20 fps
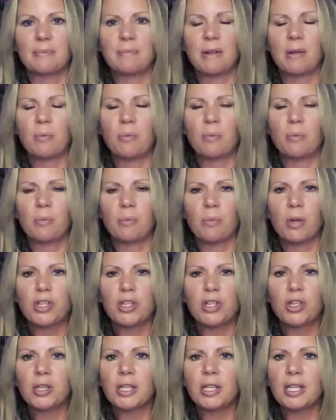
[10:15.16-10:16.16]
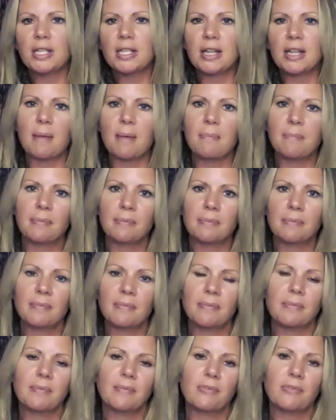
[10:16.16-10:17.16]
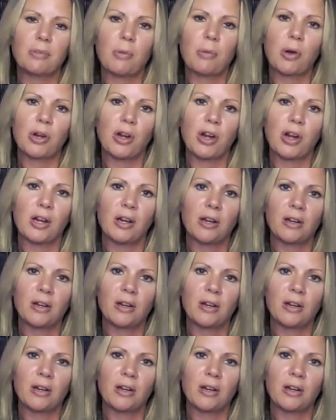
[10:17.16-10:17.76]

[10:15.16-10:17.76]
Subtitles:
And what's your lead time from order?